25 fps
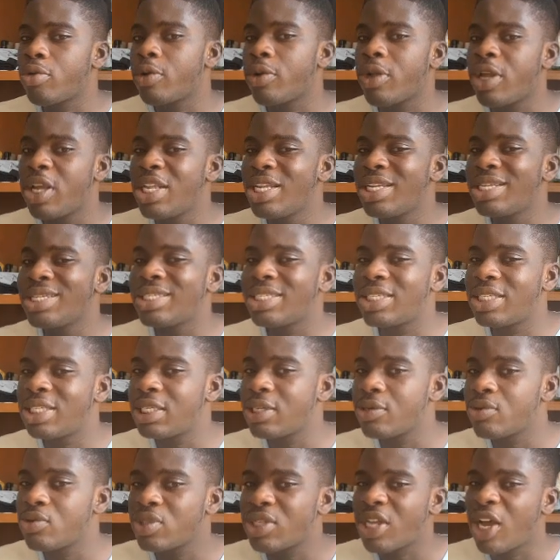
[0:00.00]
any
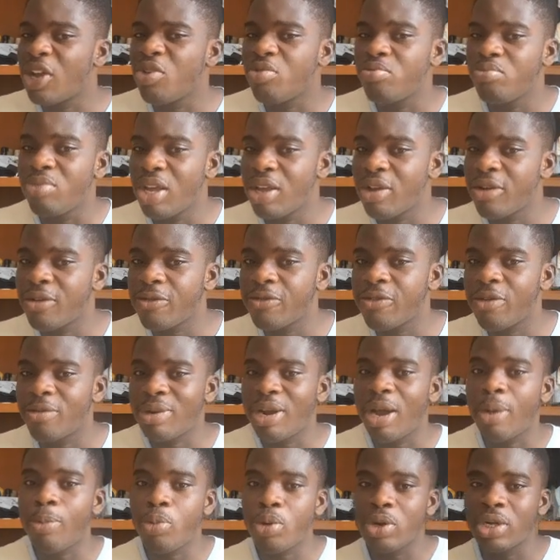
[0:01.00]
sales that you make from
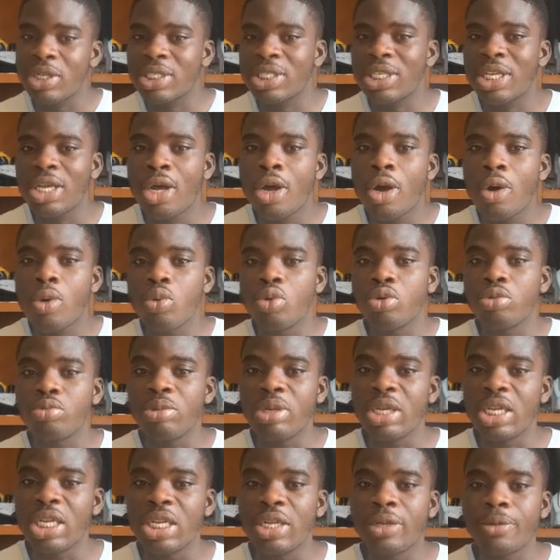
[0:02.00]
that point would
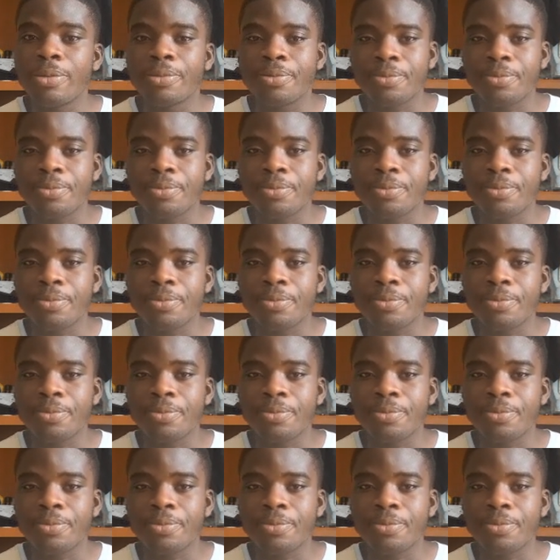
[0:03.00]
be